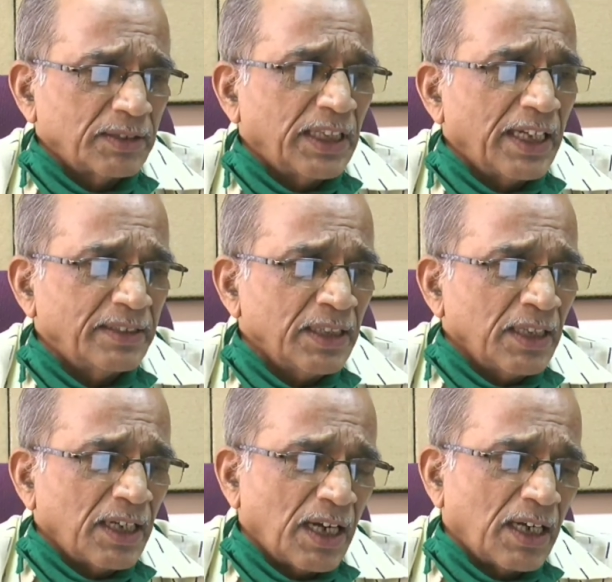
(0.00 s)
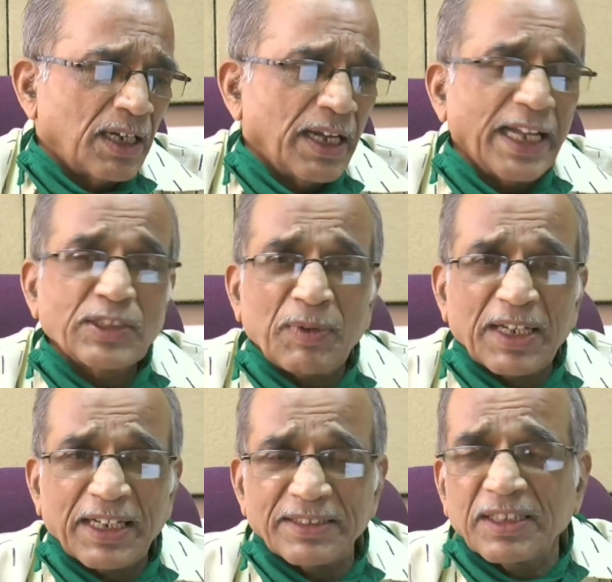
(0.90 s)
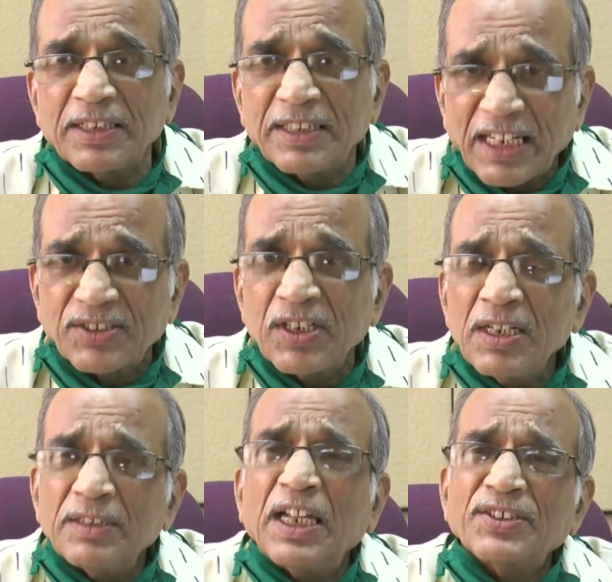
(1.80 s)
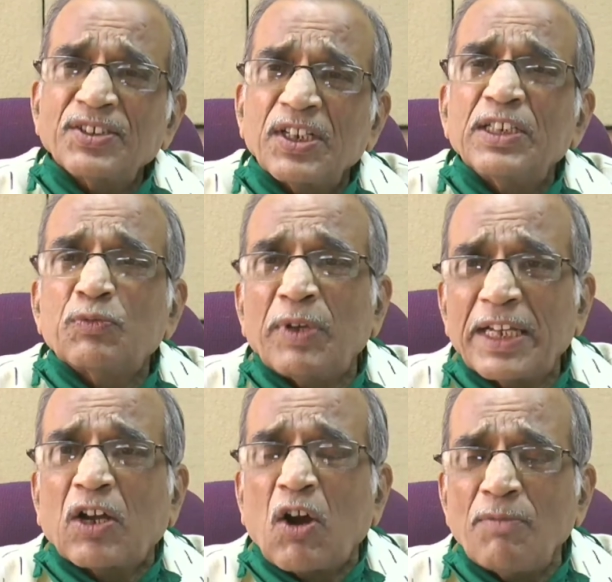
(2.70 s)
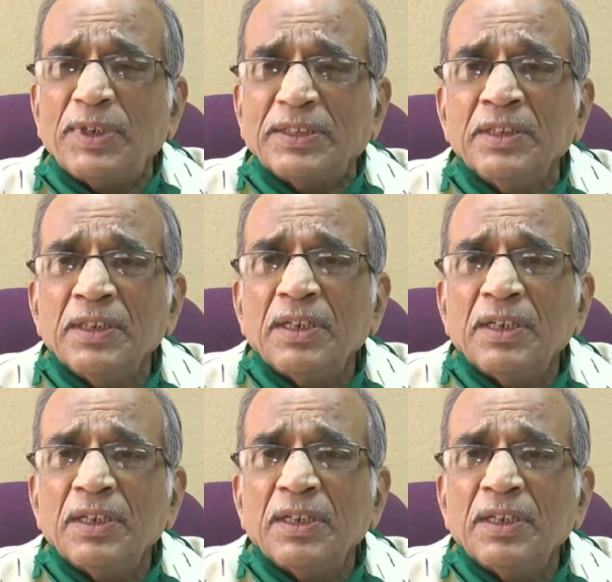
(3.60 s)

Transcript: then as far as the dust is very common